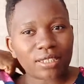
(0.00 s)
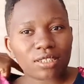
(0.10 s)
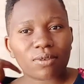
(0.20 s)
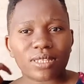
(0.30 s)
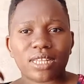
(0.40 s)
it
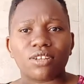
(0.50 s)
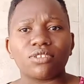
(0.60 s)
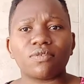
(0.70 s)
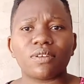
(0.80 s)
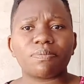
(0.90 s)
requires a lot
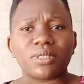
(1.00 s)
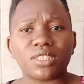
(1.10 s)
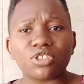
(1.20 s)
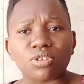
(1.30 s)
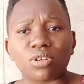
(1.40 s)
of
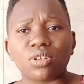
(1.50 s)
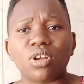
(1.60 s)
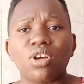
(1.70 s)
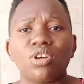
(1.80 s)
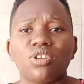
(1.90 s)
repetition.
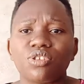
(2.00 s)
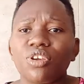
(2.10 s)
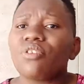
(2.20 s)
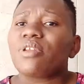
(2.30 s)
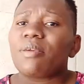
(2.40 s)
So
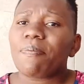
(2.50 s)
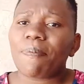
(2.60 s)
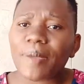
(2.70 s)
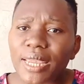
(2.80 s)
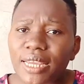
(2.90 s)
you
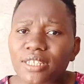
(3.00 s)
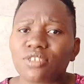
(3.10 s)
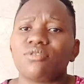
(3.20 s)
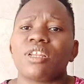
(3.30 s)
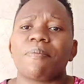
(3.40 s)
repeat,
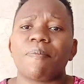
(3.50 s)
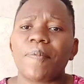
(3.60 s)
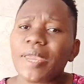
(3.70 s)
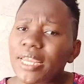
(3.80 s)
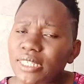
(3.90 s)
you
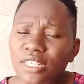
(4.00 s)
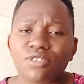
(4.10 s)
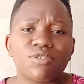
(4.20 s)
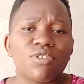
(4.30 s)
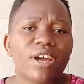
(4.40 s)
repeat, and
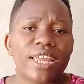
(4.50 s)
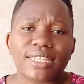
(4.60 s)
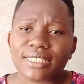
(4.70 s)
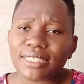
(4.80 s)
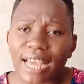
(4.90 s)
you don't
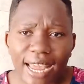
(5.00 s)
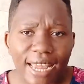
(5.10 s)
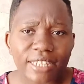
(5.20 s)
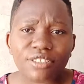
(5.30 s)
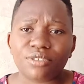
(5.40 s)
get
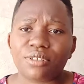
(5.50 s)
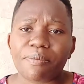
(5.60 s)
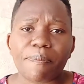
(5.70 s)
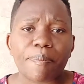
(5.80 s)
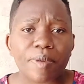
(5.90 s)
tired. You
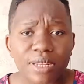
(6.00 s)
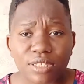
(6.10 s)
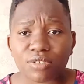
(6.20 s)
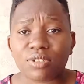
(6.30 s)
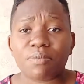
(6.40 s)
repeat,
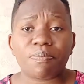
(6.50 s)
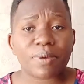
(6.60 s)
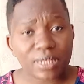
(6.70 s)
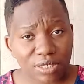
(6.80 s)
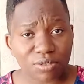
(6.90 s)
you
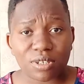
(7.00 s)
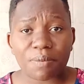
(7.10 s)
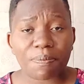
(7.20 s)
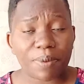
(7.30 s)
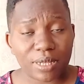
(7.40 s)
repeat, you
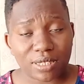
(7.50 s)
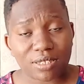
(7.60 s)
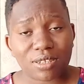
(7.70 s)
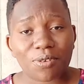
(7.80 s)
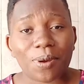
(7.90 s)
repeat.
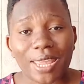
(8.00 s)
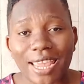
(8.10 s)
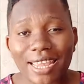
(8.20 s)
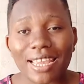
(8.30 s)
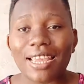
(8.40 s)

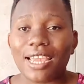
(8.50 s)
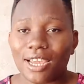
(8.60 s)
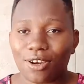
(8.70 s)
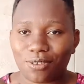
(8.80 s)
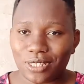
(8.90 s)
Okay?
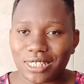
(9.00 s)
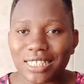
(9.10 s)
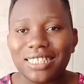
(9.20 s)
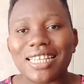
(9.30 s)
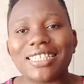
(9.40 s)

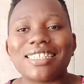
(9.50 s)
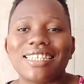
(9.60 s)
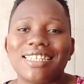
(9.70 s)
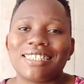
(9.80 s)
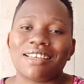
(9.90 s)

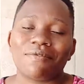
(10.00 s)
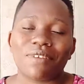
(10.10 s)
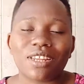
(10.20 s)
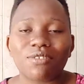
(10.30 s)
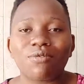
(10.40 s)
Consistency is a
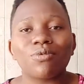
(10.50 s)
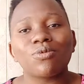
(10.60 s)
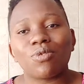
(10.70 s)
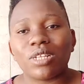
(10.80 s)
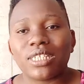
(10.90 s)
very good
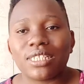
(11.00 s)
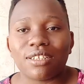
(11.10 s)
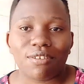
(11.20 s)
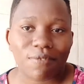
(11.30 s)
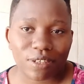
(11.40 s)
quality
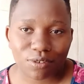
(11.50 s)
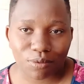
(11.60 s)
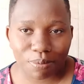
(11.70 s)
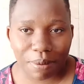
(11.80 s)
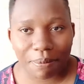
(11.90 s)
of a
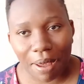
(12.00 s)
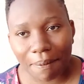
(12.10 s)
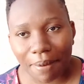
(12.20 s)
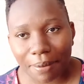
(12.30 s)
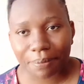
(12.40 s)
super
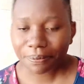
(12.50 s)
mama.